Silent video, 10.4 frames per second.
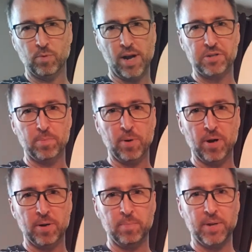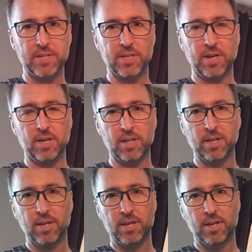riser burn, but still
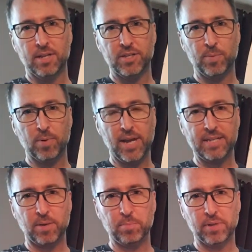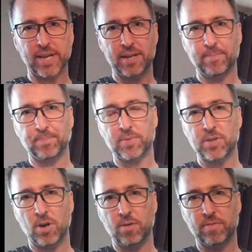super nice complete.
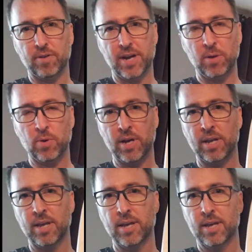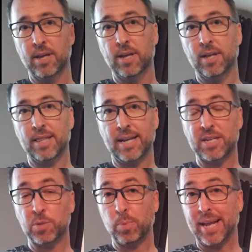So for anyone that
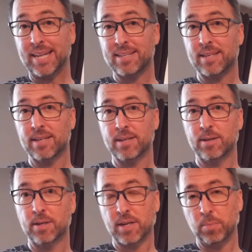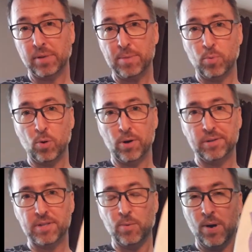displays complete
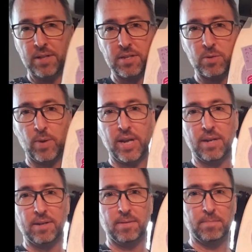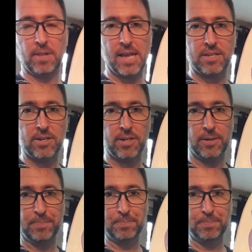boards and wants a sweet Lester,